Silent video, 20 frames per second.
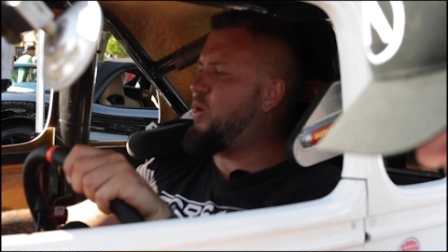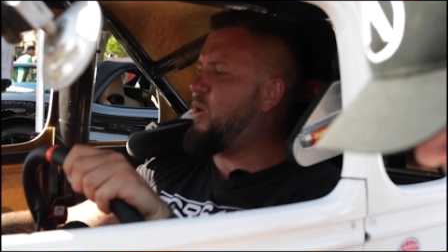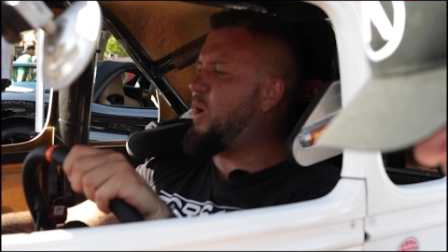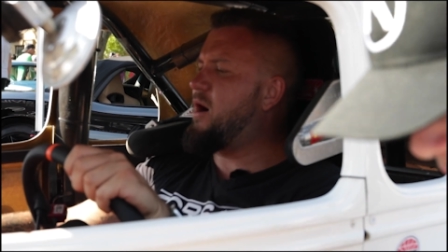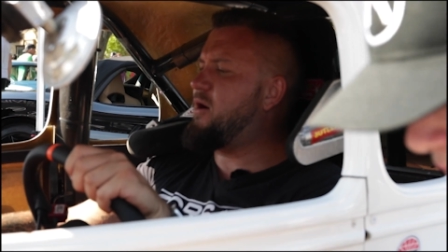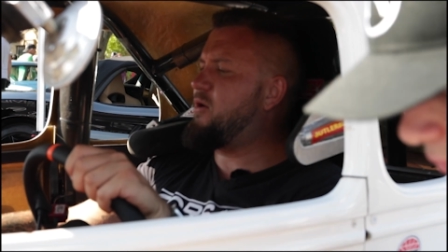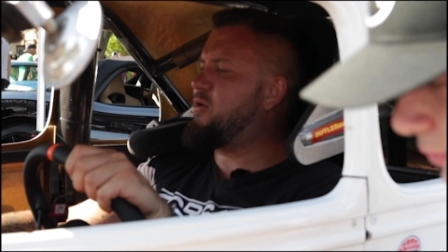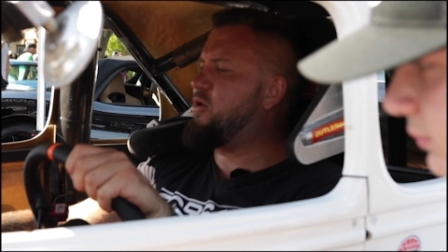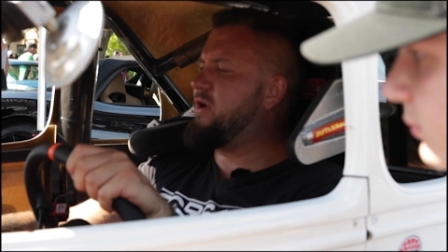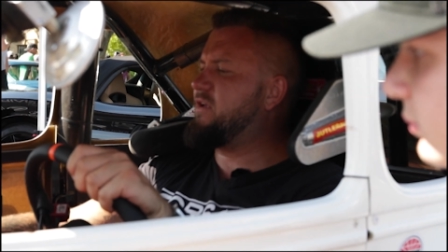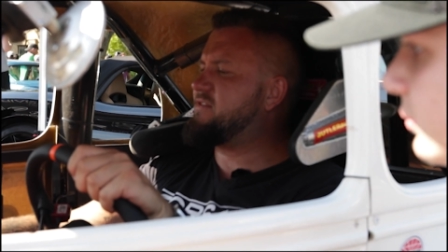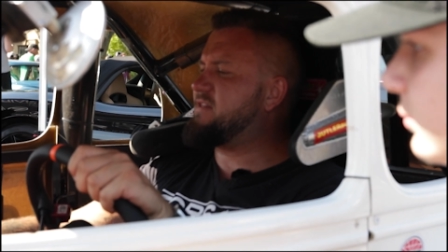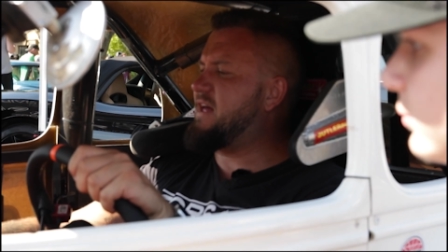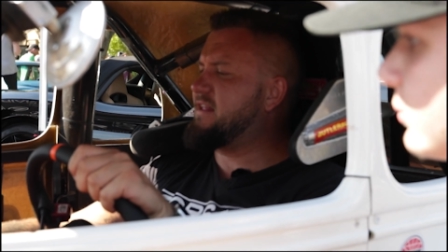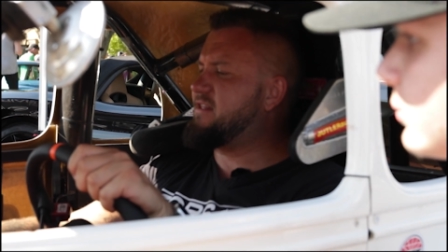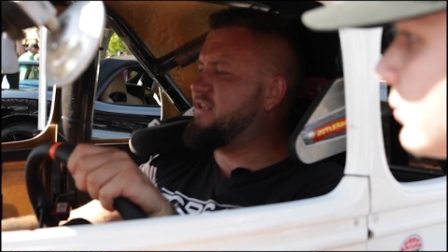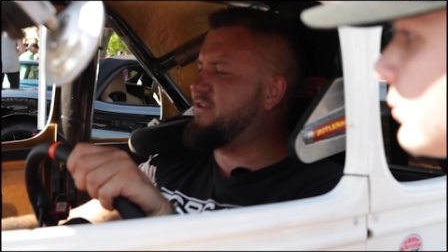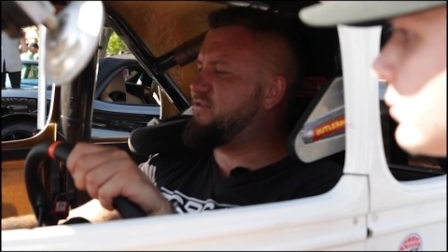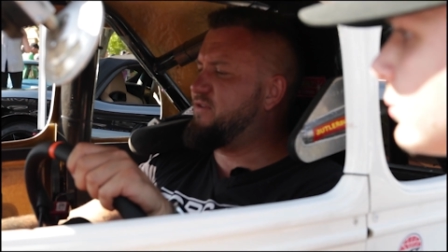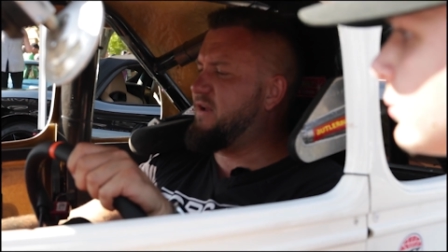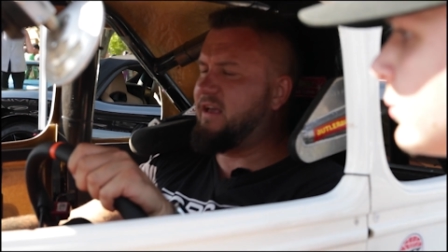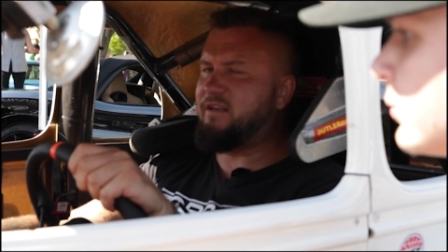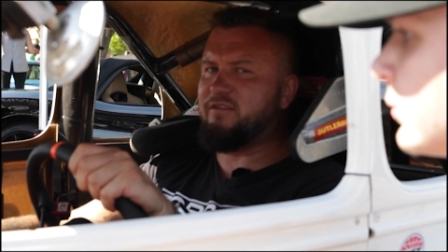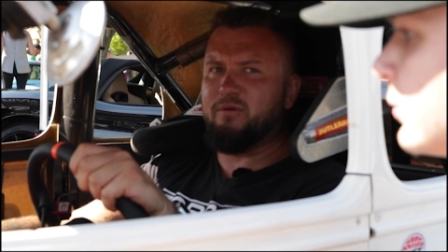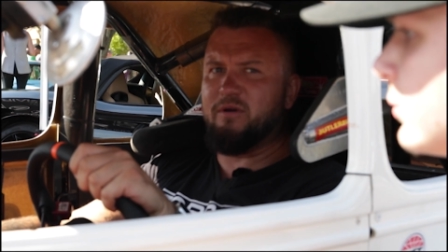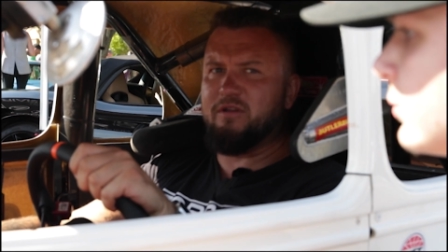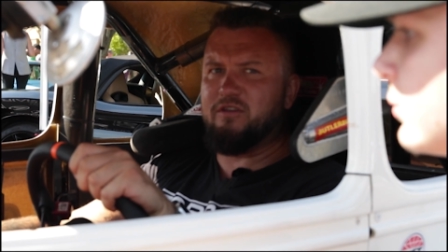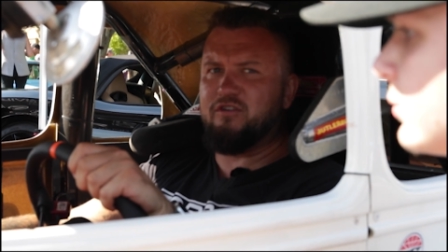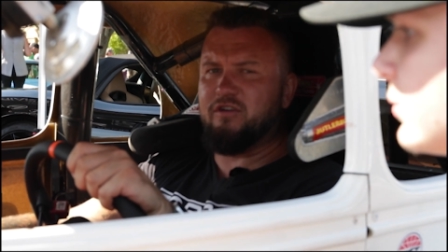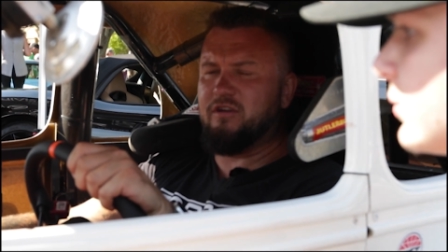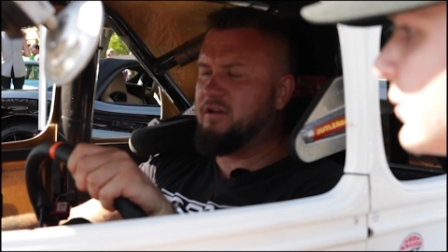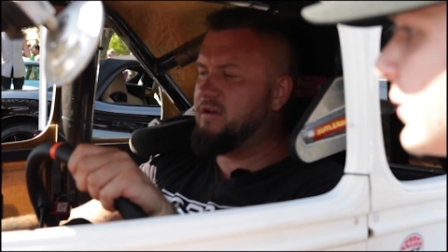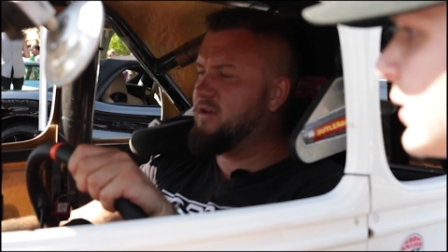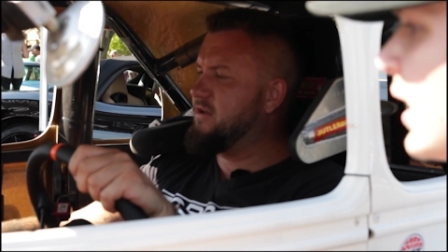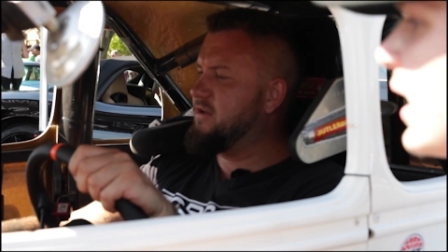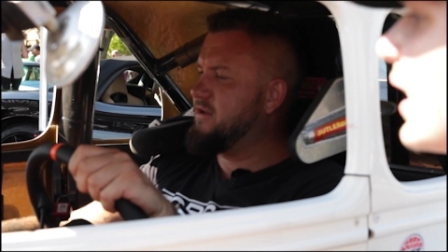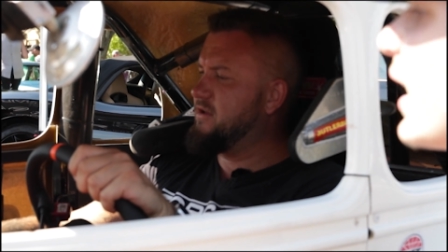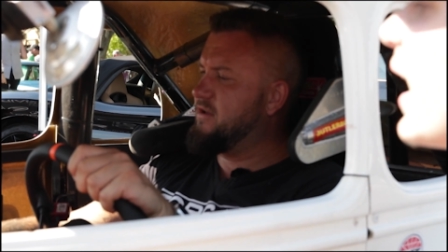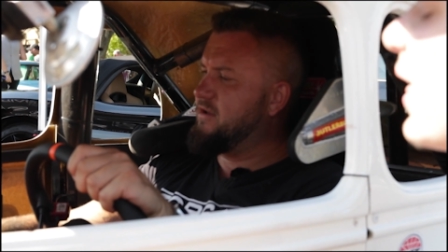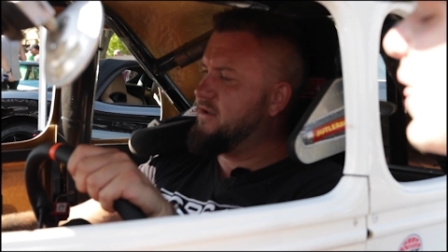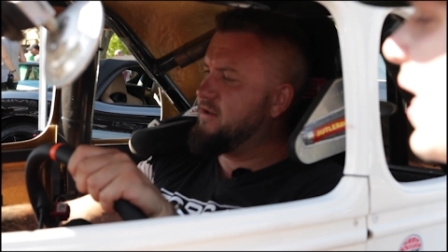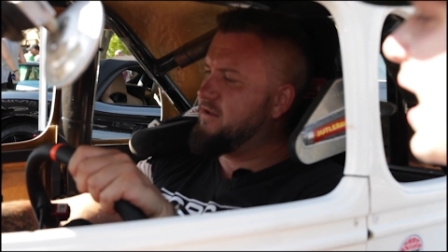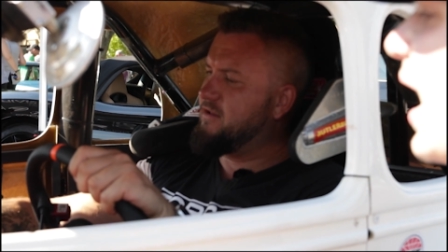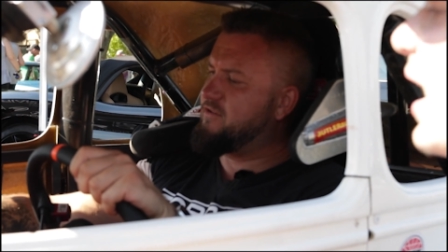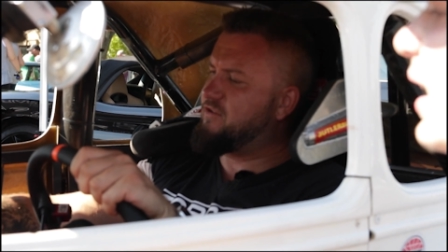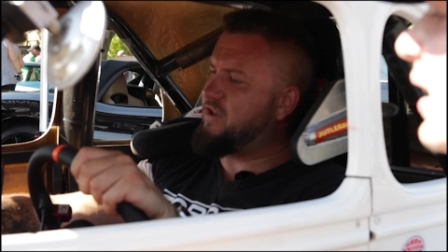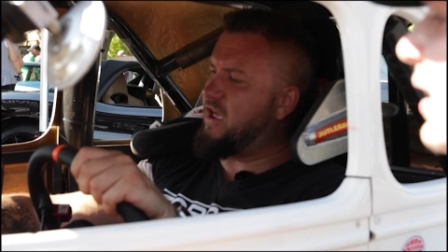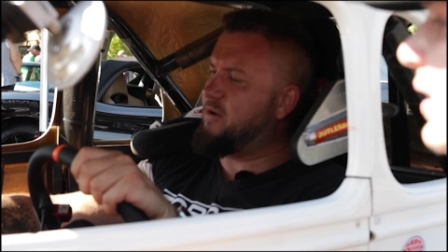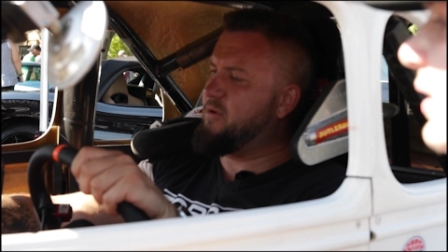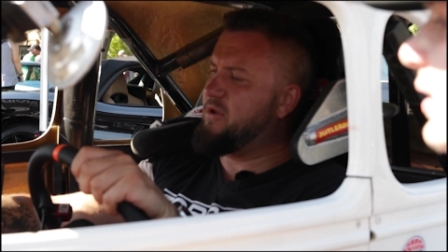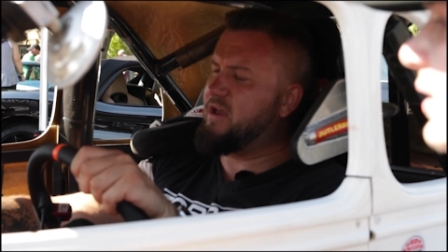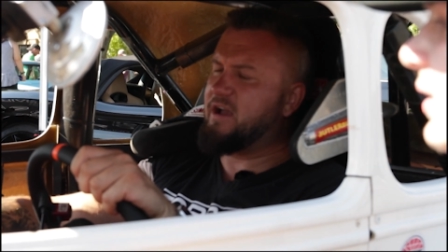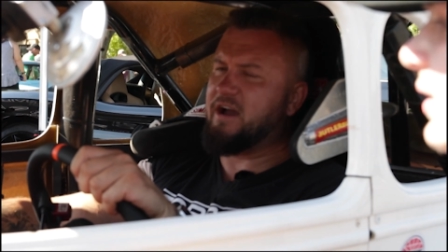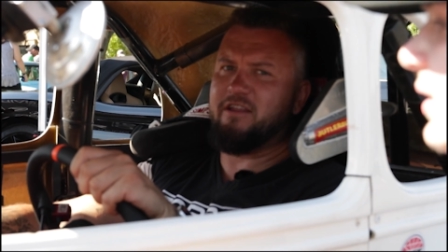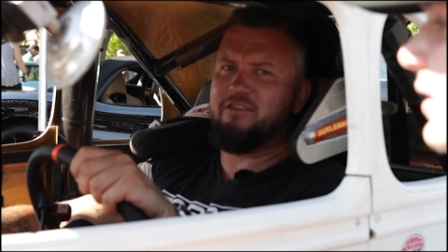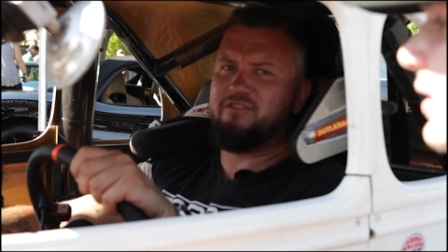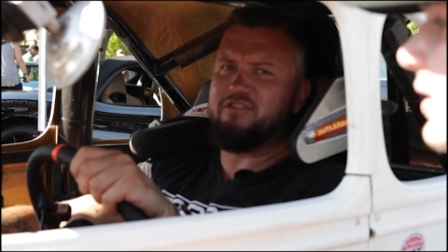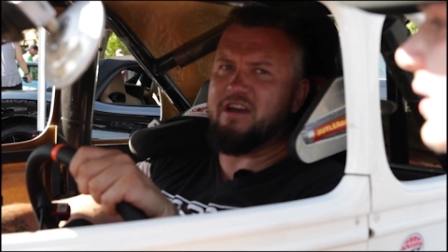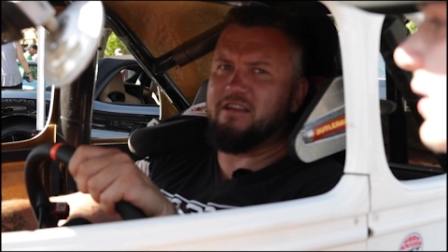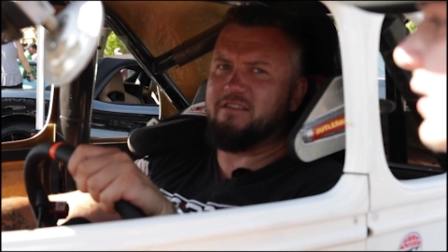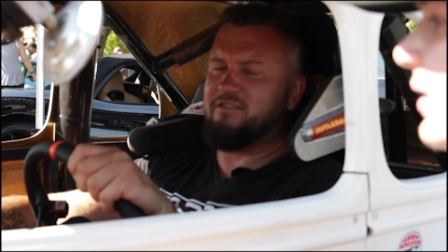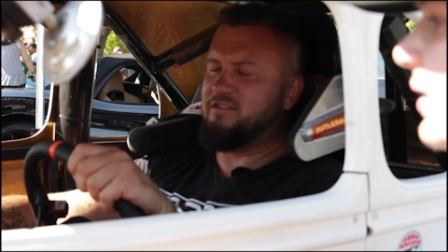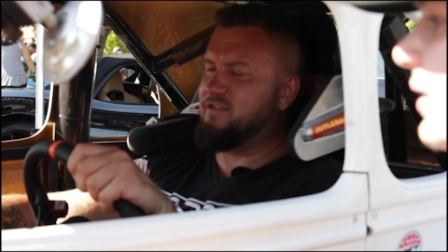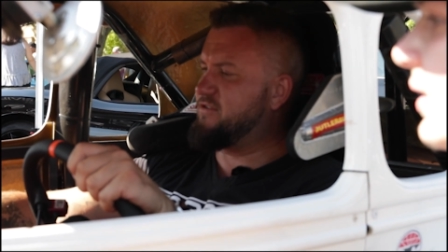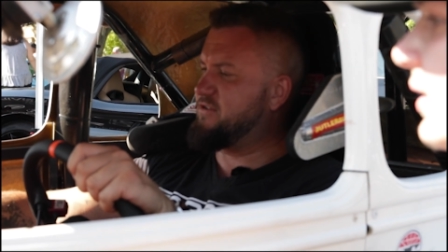I always like this flick switch. Yeah, that. Jay, when you got a chance,